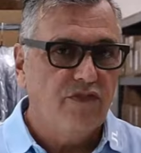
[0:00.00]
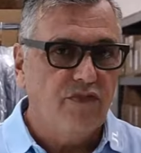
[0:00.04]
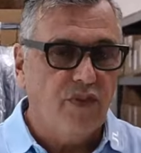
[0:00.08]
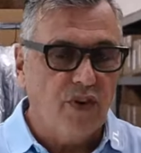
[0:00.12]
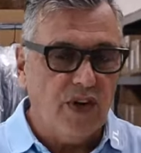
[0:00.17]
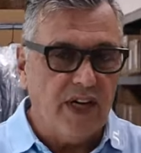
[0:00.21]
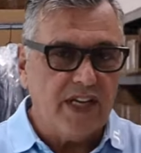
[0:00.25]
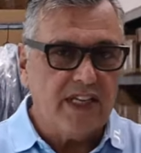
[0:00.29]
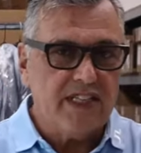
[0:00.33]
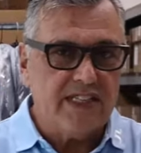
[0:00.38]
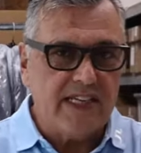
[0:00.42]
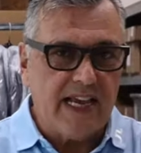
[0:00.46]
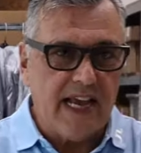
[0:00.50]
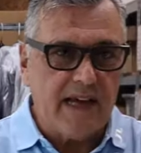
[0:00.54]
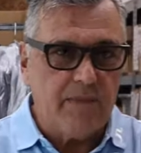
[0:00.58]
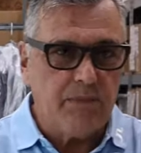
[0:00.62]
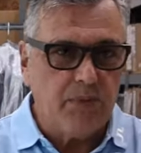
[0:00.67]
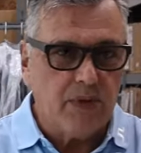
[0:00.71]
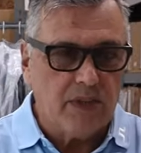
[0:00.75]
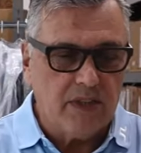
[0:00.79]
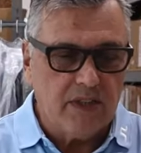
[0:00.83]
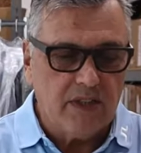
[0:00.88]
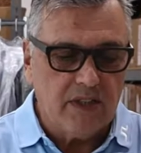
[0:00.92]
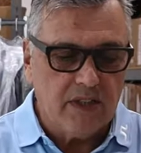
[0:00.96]
For an
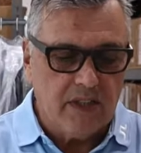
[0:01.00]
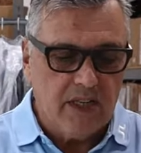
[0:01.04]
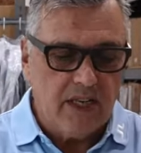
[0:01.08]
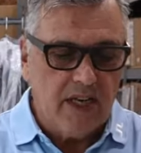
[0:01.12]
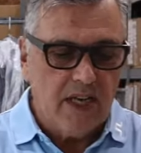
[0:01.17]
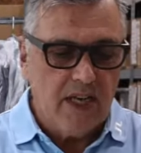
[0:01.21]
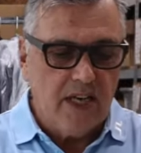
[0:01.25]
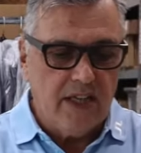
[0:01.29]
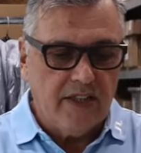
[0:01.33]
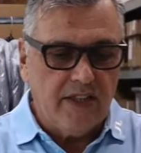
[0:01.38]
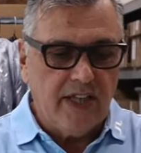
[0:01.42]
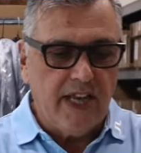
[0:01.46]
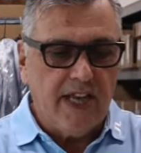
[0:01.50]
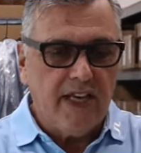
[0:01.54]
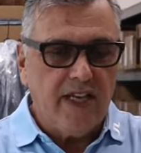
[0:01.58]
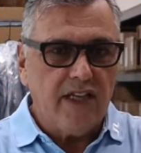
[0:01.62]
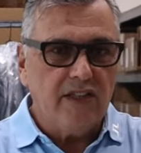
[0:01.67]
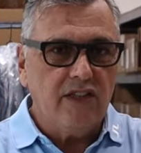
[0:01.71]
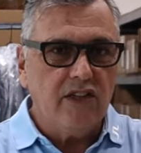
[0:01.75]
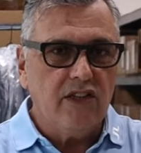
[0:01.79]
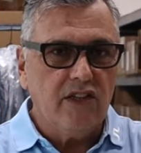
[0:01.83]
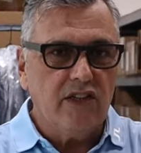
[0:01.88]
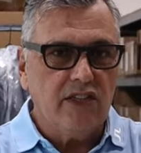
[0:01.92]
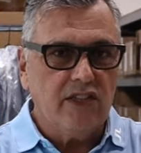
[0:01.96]
example, take a
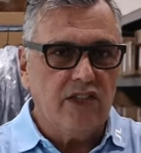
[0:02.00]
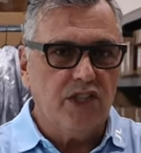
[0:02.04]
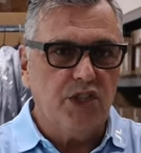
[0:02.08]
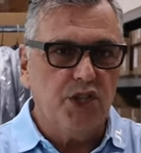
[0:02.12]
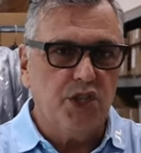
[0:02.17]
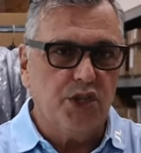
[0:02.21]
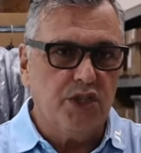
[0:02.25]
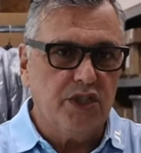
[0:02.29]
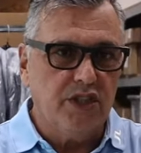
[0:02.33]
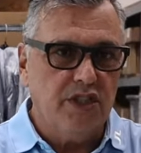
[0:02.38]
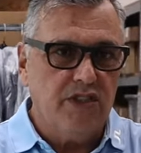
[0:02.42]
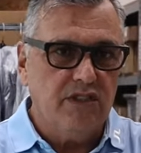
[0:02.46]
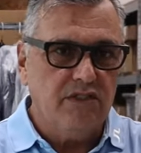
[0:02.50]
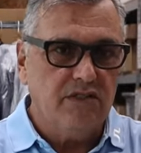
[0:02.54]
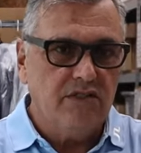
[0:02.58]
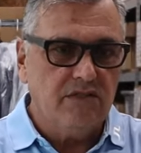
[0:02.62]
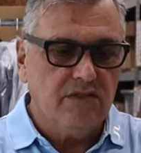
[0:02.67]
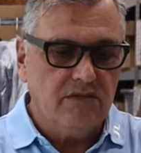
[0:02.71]
look at this shirt.